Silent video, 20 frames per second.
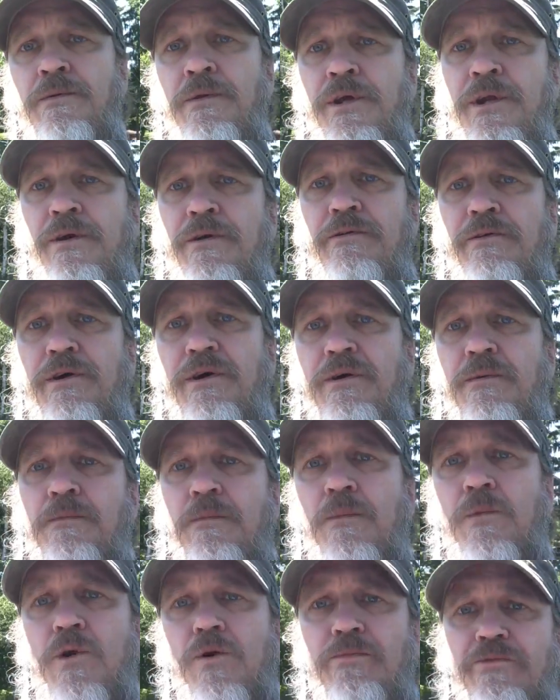you know, the
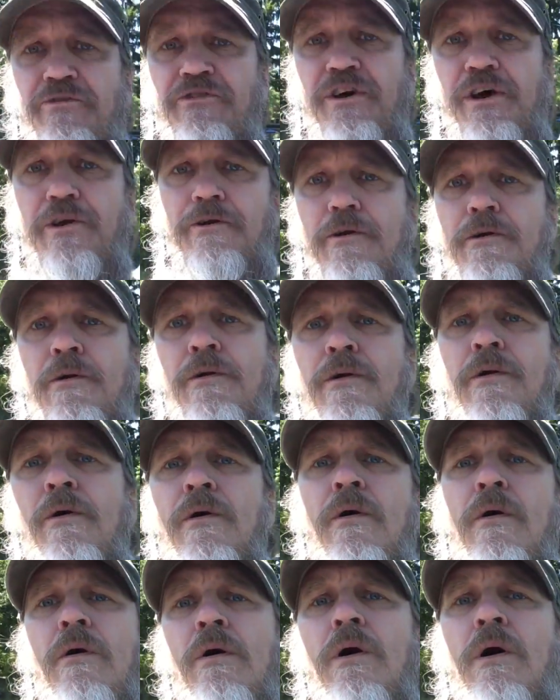urban center
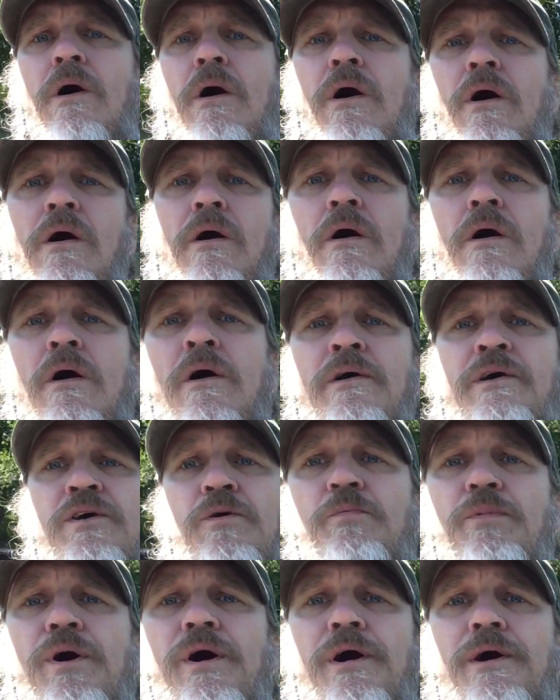are
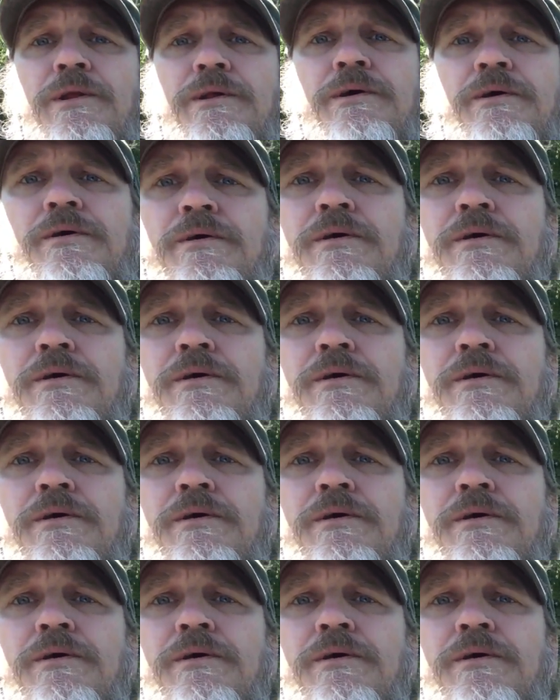occupied.